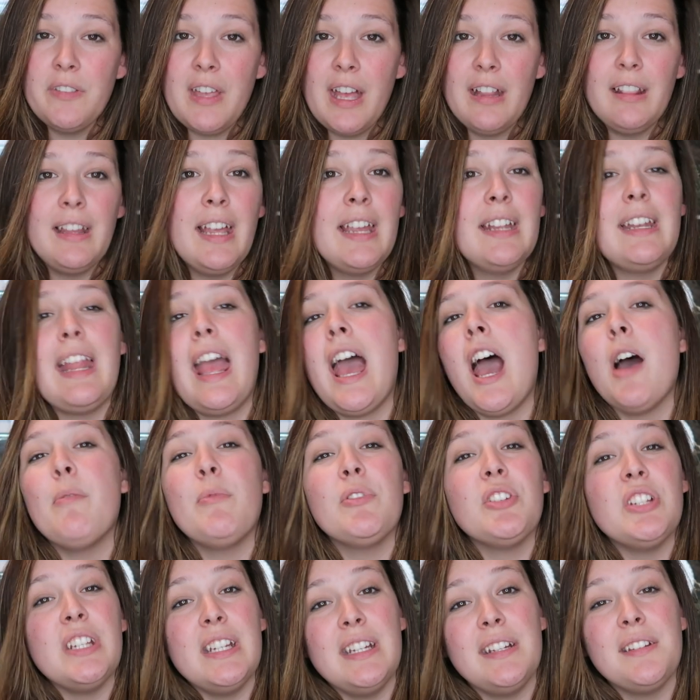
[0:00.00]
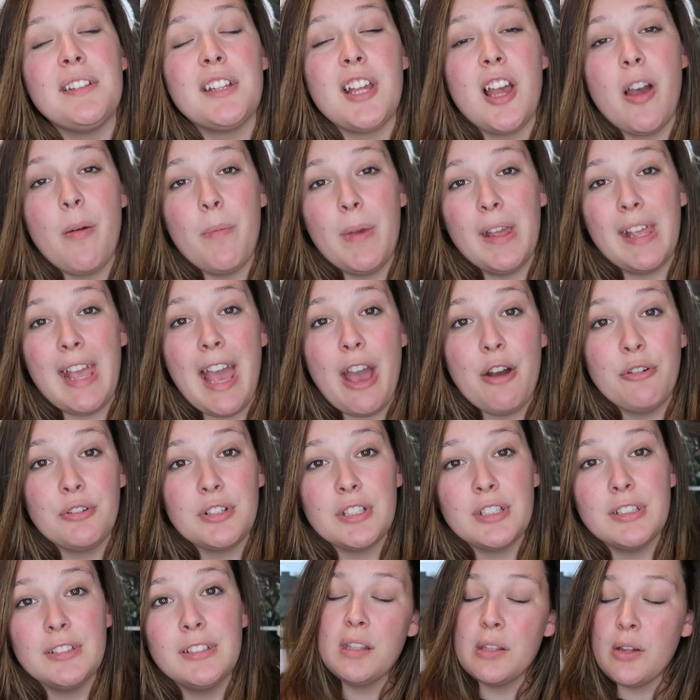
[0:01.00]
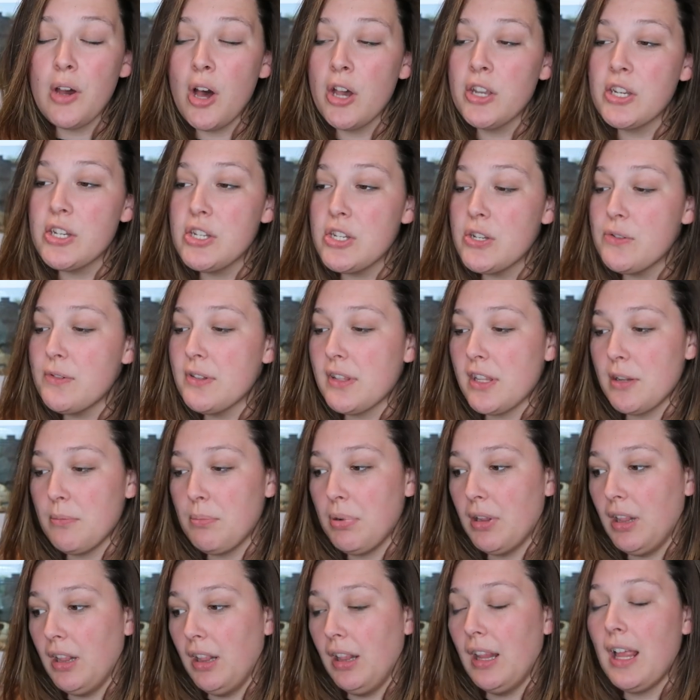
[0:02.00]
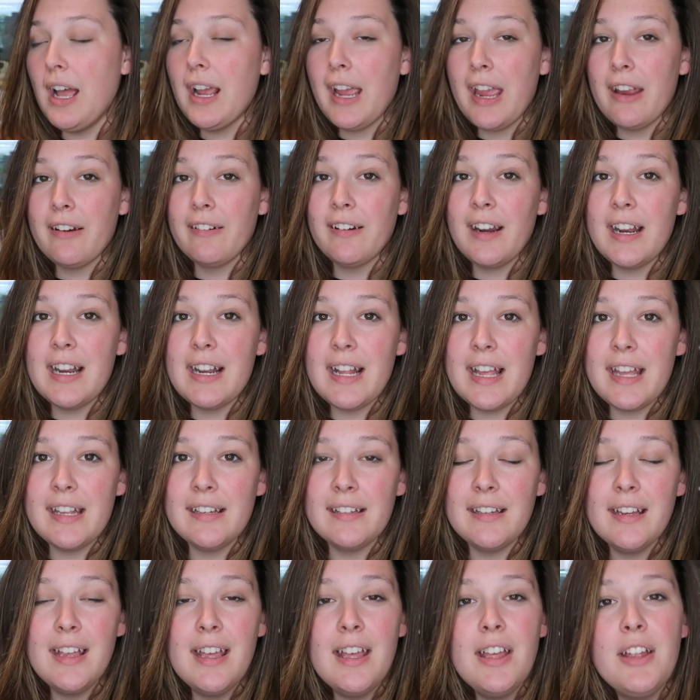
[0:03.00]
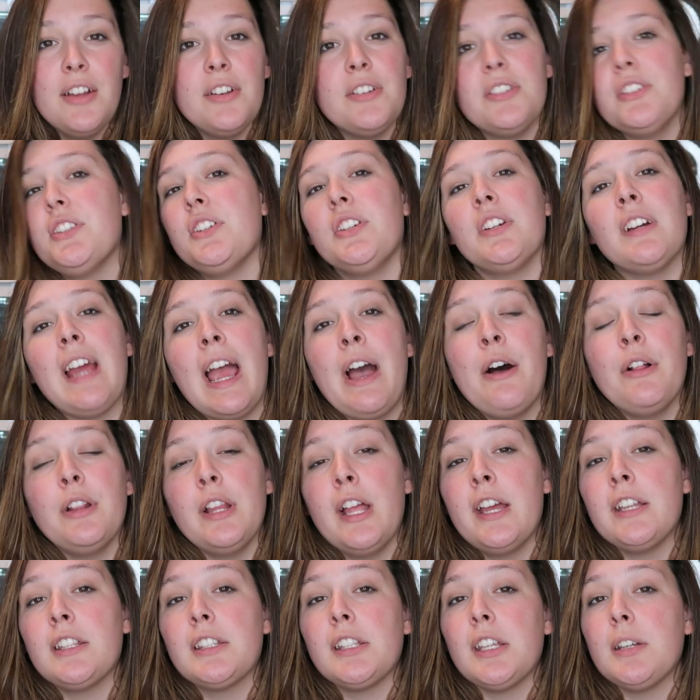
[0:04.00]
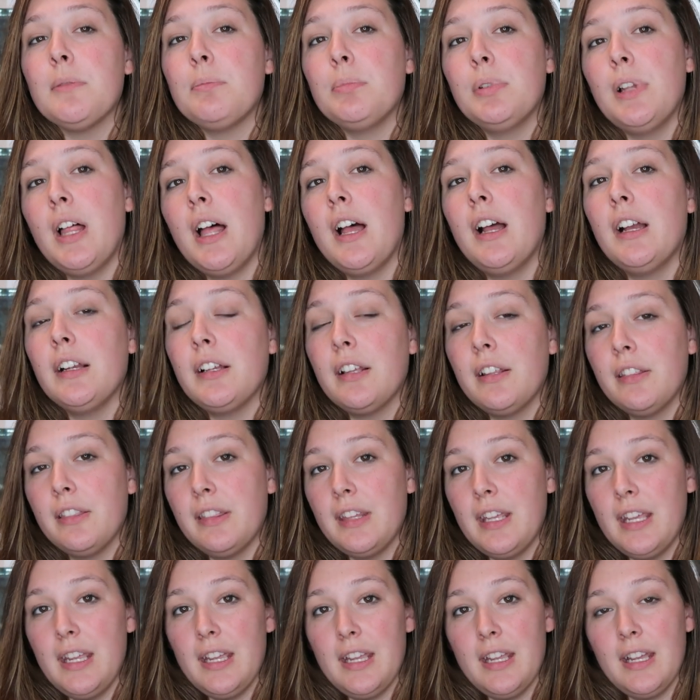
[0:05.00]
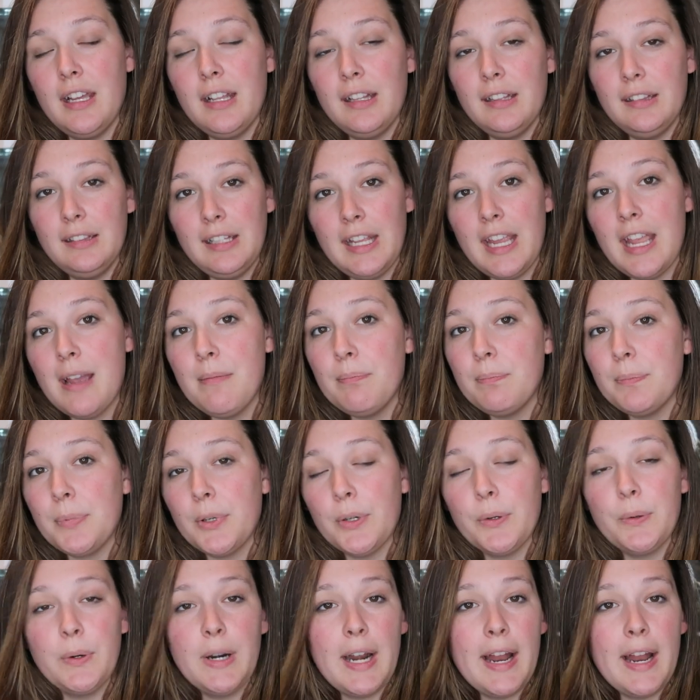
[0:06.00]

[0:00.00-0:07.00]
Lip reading: of that light and how much heat's coming out. So all you do is you plug it right in to your outlet, plug the lamp or